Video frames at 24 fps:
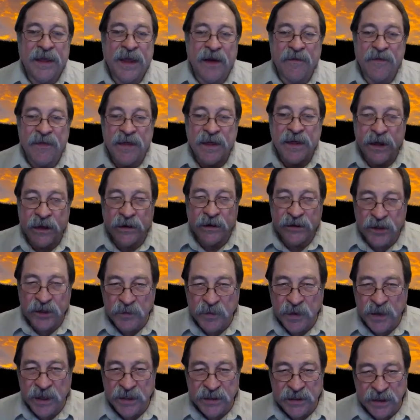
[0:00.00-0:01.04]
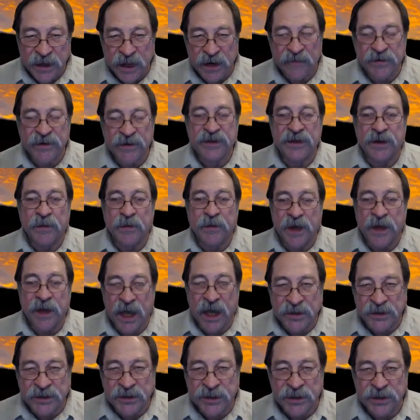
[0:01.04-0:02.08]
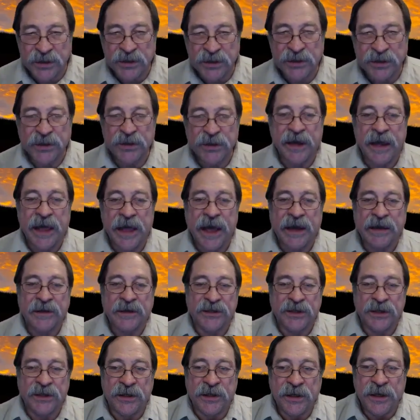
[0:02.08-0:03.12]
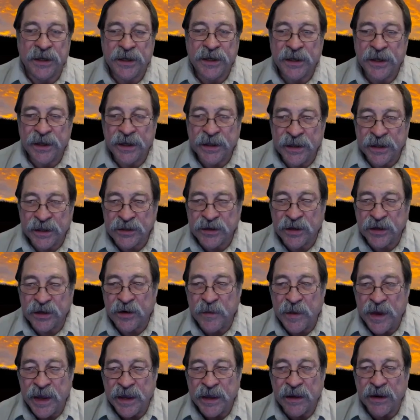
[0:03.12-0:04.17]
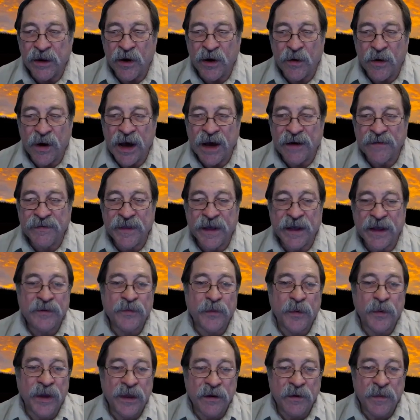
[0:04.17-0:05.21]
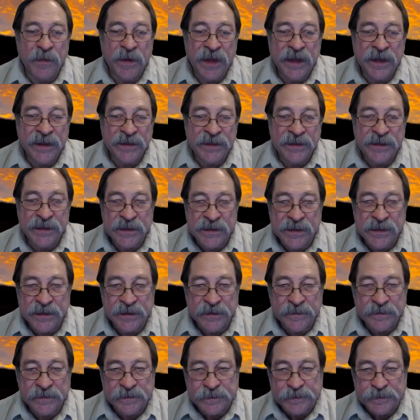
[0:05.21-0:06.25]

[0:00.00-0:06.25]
Everything else should be kind of a subconscious action that's going to make it go off. That way you'll be consistent.